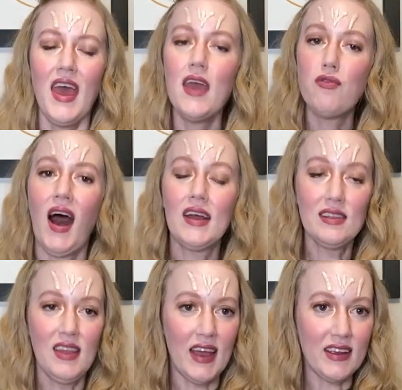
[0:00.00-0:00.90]
If I
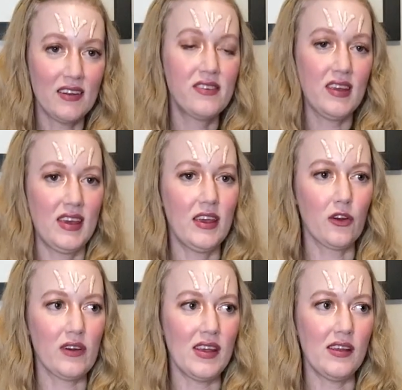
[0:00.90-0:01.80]
liked
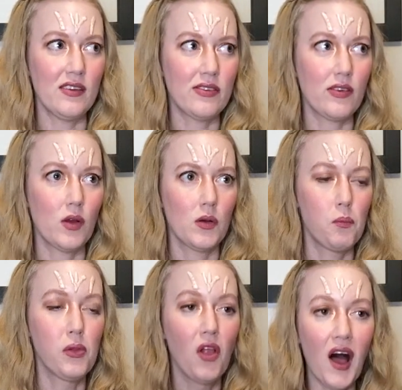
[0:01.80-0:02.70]
Tahiri's
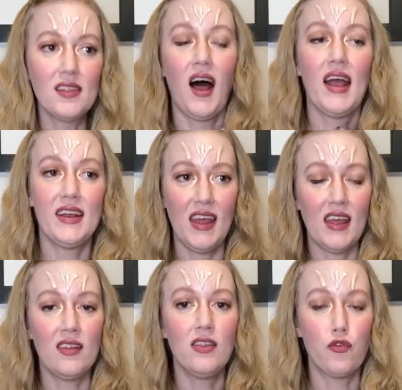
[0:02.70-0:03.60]
plotline
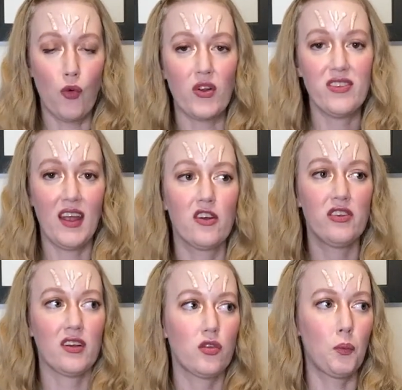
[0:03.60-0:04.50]
in the Force
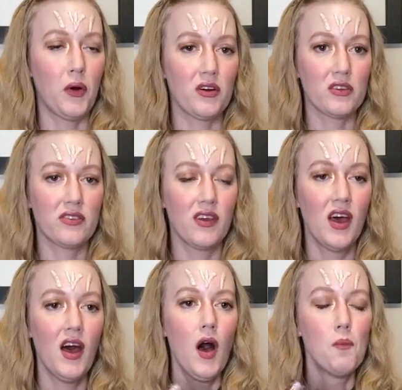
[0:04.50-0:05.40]
Heretics books,
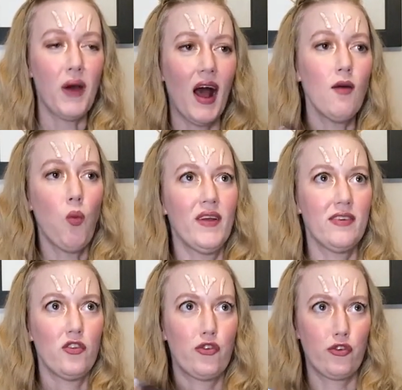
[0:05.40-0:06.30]
but I
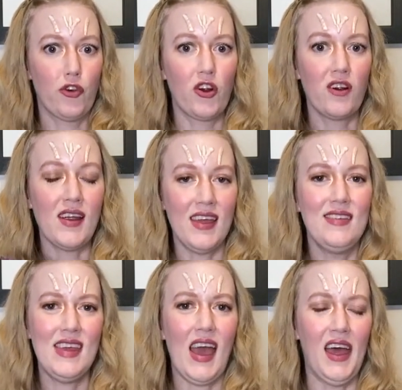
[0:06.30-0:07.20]
wasn't sure in
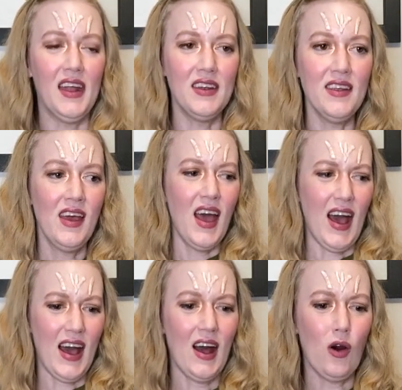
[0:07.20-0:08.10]
the end
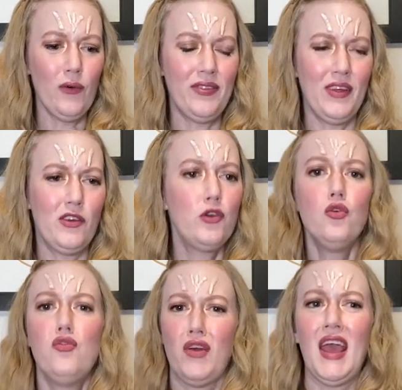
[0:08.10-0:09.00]
how the
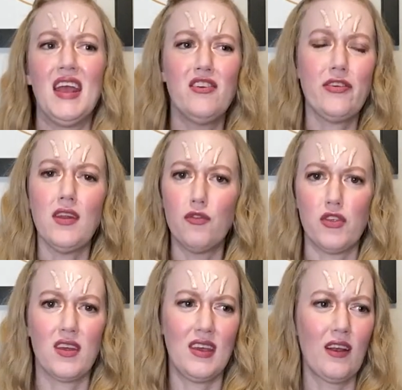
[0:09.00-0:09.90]
unification of
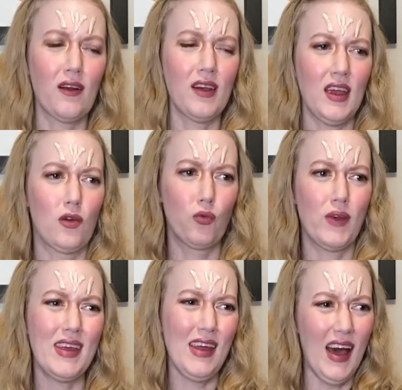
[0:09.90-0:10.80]
Tahiri and
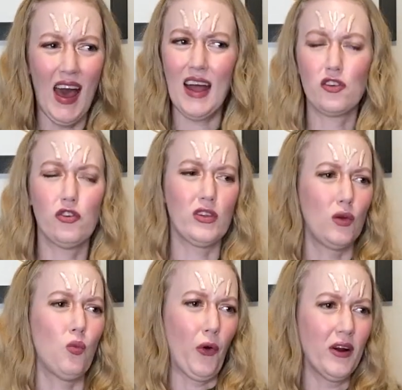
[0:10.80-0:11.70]
Rena actually
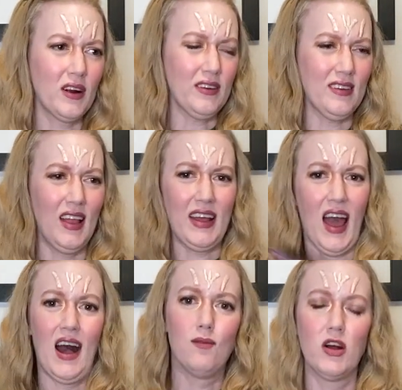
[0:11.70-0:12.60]
worked, and like
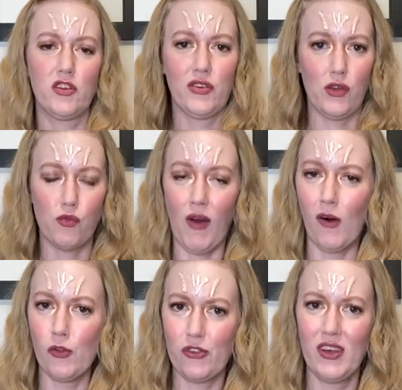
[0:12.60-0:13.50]
how much she
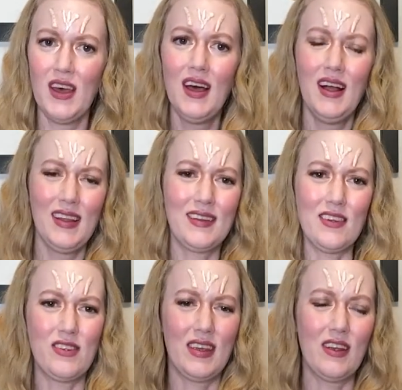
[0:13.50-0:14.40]
felt like the
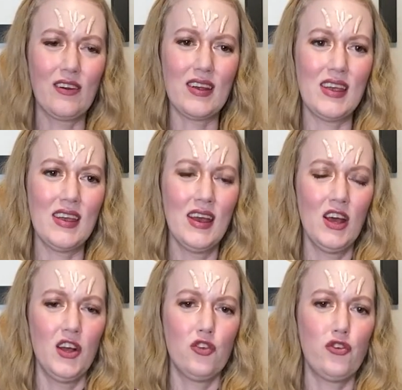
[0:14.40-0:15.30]
Tahiri
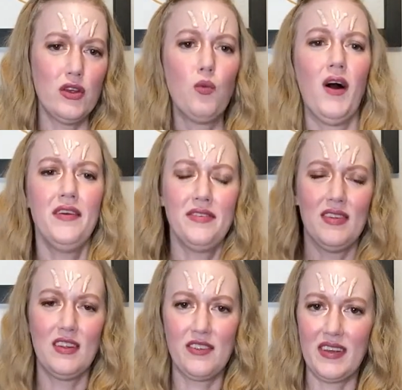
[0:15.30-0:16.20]
she was
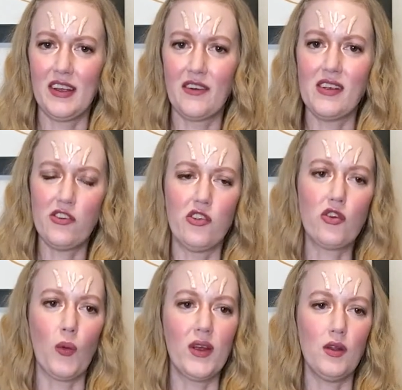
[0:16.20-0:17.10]
and the Tahiri she's
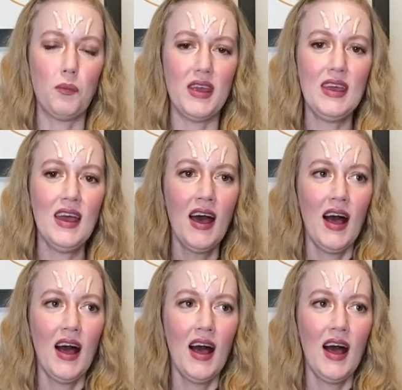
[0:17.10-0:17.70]
going to be.